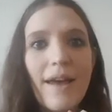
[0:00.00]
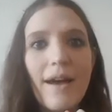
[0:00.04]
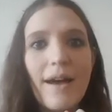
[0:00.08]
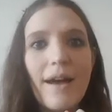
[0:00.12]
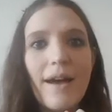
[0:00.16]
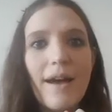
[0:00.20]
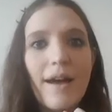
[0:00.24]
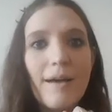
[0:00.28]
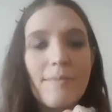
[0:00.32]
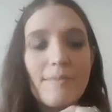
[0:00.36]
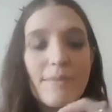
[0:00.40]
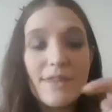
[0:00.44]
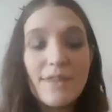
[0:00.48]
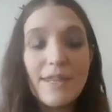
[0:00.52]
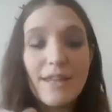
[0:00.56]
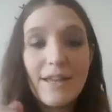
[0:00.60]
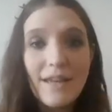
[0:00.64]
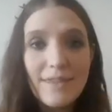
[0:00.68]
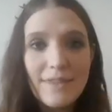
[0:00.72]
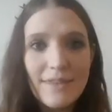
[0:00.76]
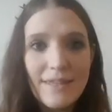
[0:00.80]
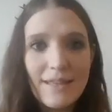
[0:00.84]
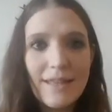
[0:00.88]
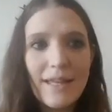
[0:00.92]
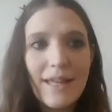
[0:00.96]
But they
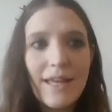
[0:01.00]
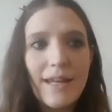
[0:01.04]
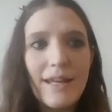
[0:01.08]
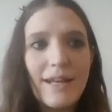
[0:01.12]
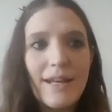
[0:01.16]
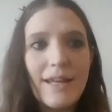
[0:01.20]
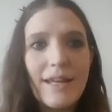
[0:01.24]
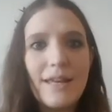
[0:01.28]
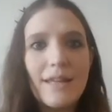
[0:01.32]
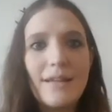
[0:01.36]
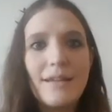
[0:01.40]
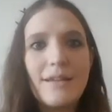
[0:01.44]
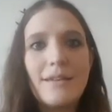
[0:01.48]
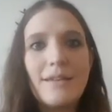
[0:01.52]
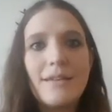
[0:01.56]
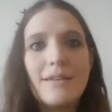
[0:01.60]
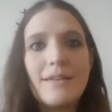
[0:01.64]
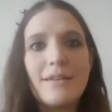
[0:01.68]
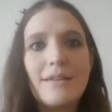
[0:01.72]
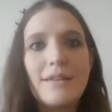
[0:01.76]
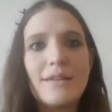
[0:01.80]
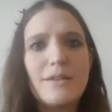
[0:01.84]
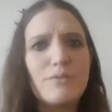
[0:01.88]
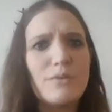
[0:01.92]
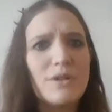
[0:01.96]
got the line in,
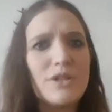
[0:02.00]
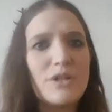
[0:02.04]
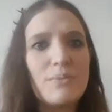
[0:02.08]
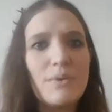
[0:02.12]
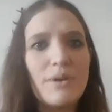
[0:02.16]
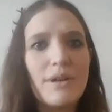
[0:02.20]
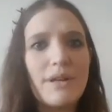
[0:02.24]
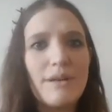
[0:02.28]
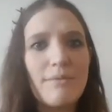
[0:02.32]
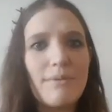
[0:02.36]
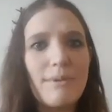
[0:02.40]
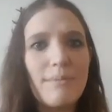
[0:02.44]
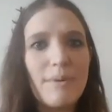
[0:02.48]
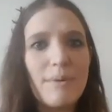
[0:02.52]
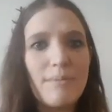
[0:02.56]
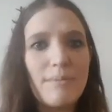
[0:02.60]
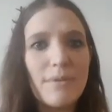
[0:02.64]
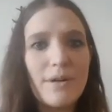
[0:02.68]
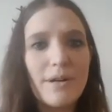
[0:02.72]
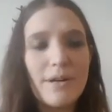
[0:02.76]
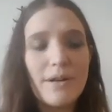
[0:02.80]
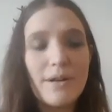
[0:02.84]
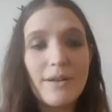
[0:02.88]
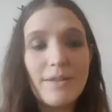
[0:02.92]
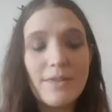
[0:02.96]
at which point I
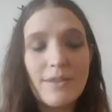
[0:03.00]
remember